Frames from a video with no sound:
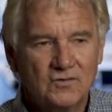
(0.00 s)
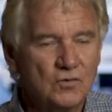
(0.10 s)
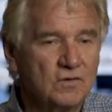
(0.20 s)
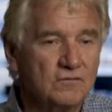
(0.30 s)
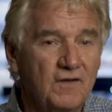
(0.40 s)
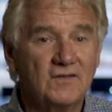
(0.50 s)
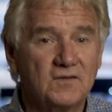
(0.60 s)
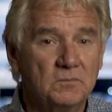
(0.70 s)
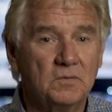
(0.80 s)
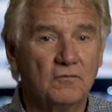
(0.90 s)
to
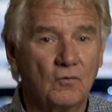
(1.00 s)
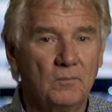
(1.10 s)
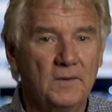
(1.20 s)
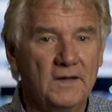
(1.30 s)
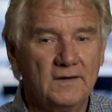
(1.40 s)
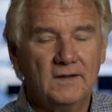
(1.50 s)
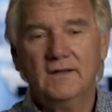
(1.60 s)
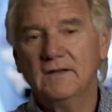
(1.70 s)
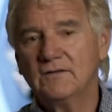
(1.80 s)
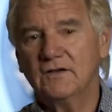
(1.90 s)
confessing before men,
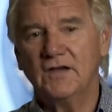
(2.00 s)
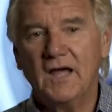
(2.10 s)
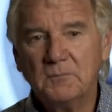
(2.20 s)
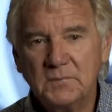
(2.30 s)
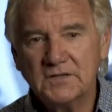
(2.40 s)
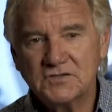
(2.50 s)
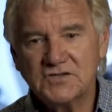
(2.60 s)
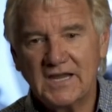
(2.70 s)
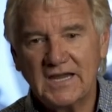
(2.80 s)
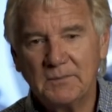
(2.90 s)
to not be
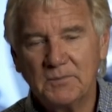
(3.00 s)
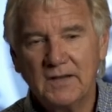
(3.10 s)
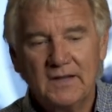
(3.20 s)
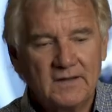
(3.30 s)
ashamed.